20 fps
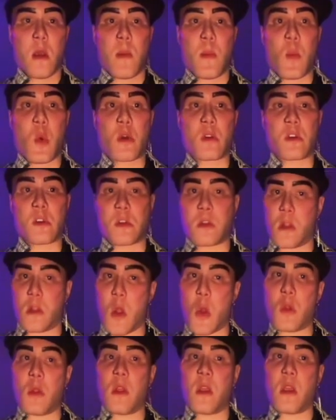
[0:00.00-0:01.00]
more
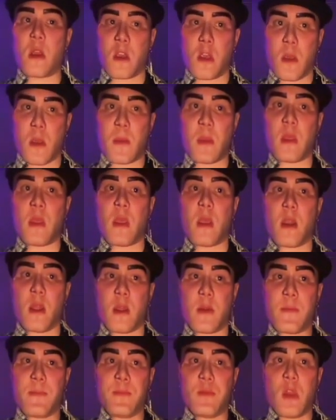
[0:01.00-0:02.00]
slowly
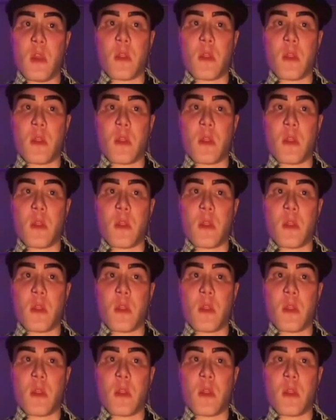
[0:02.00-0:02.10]
accumulating.